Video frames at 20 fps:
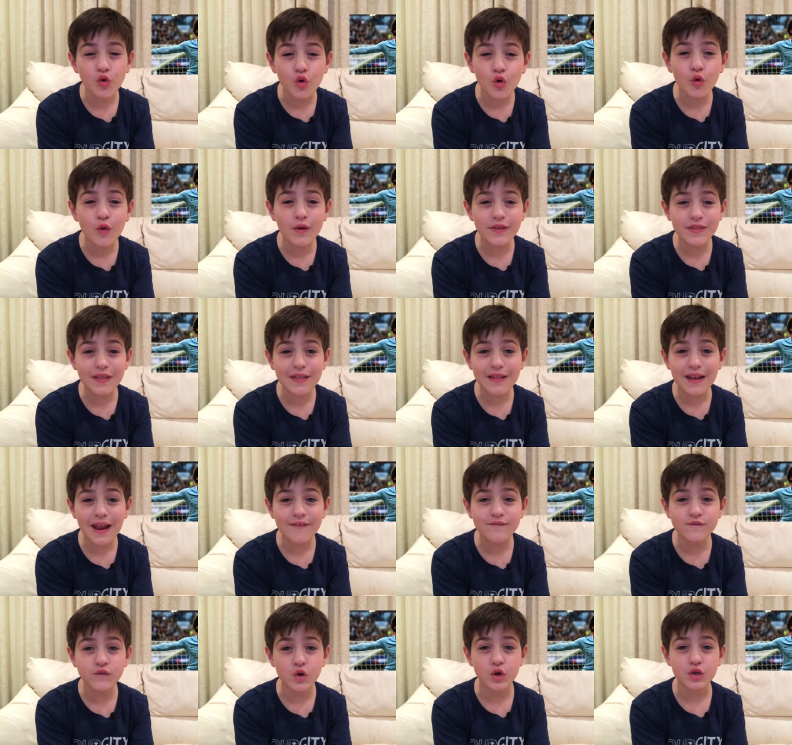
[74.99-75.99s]
all with his
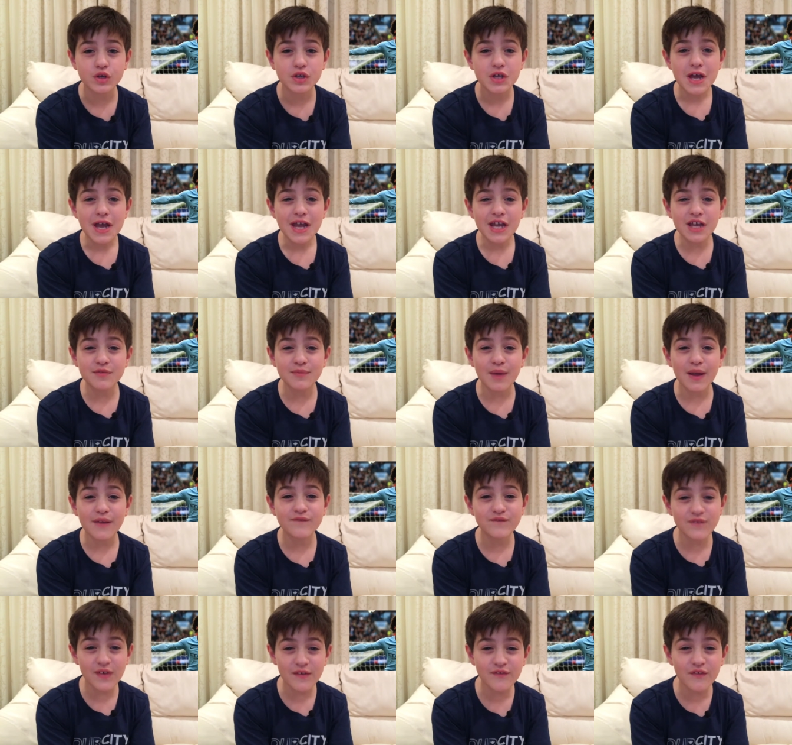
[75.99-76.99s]
left foot. He's made
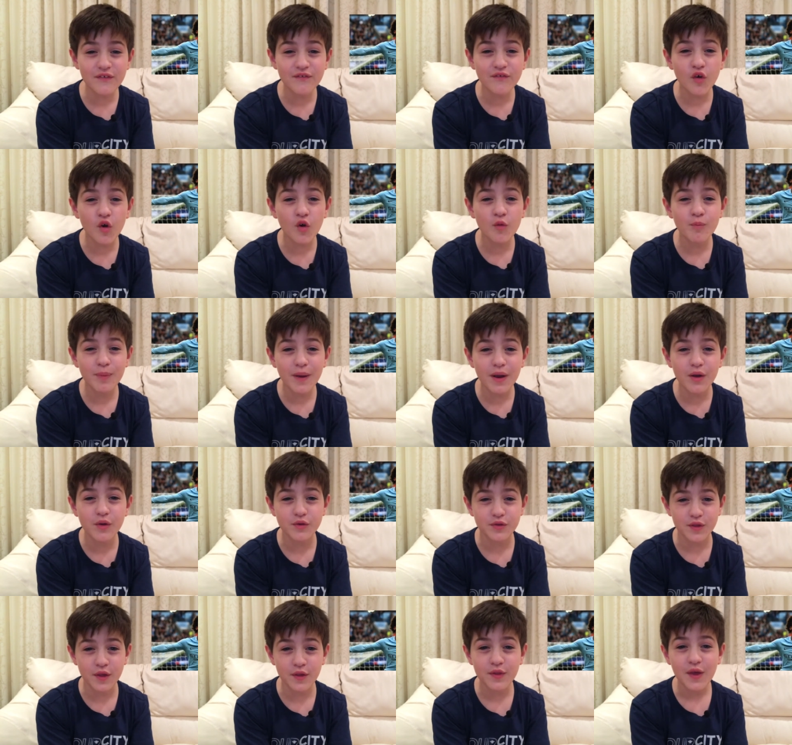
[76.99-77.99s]
54
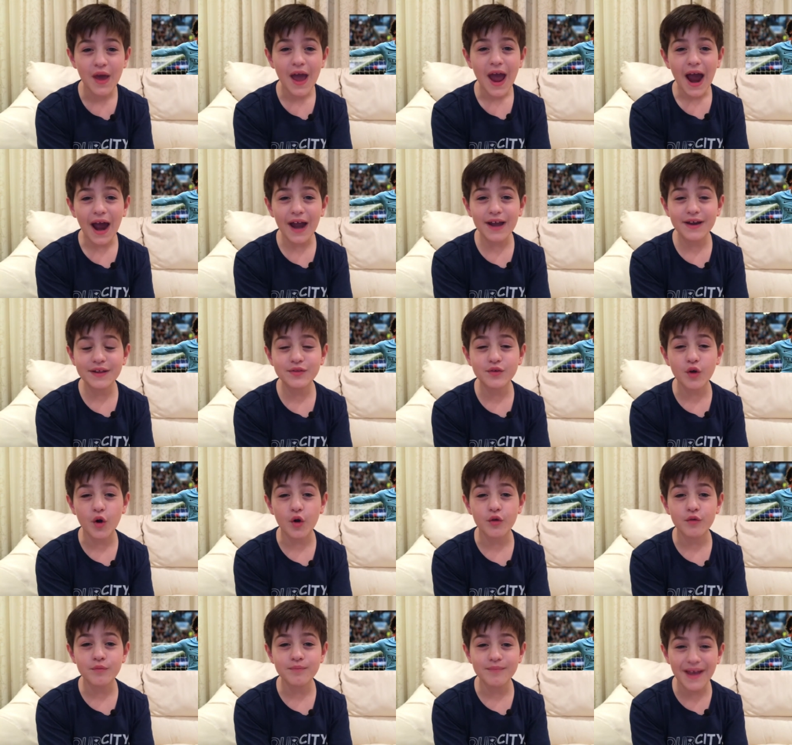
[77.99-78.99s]
appearances and he's got
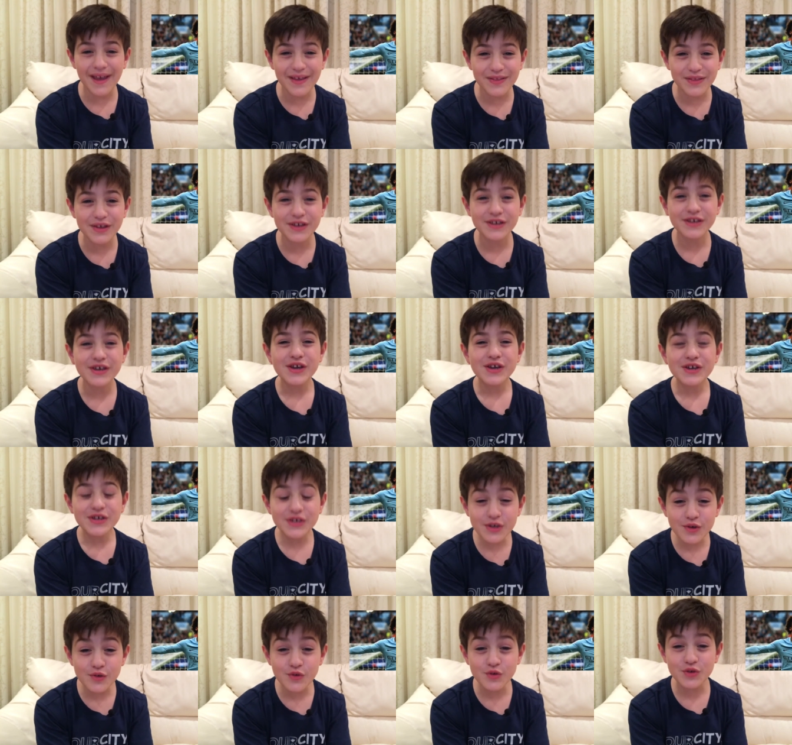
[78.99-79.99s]
an amazing,
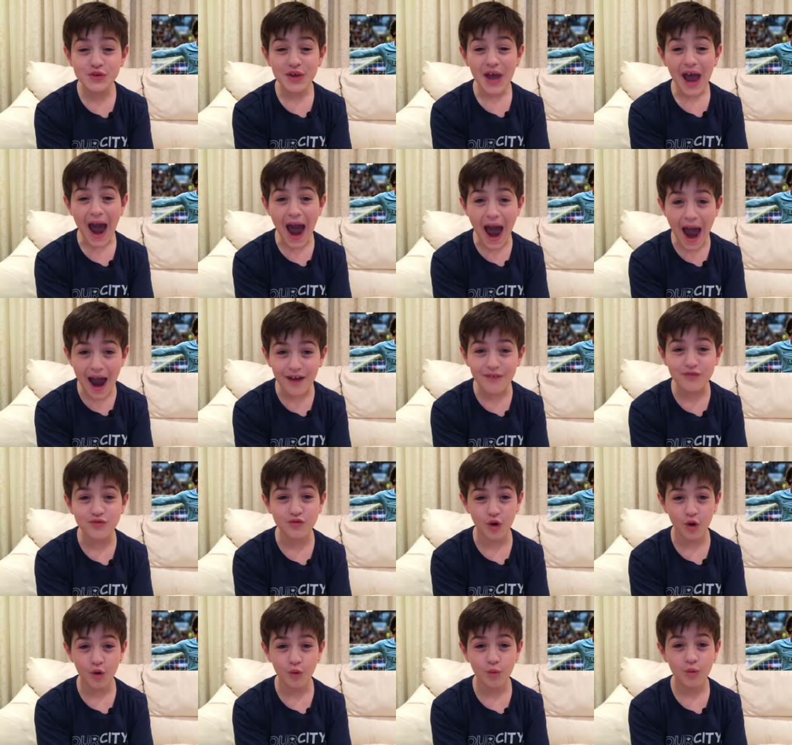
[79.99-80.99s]
huge
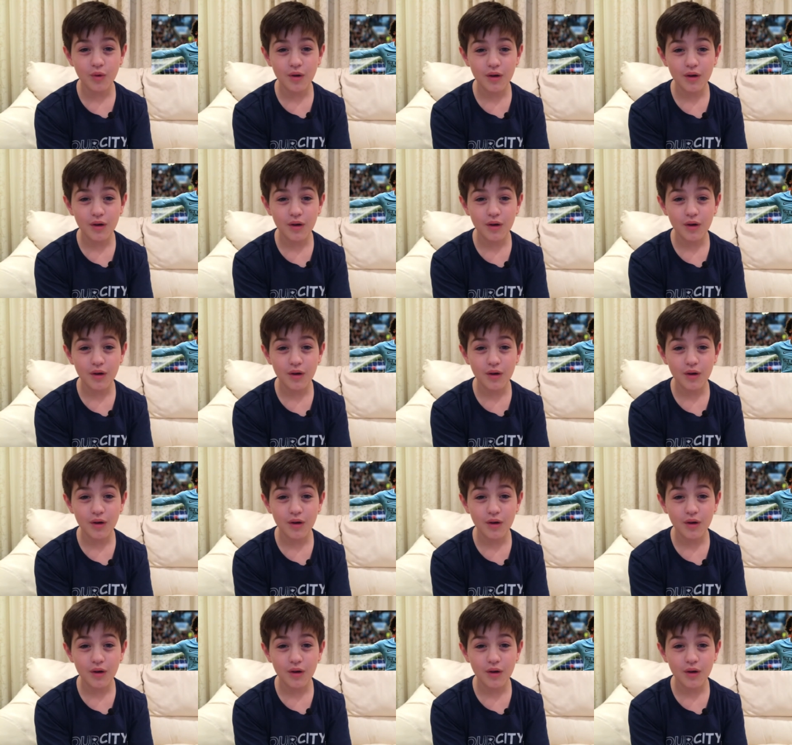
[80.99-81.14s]
afro.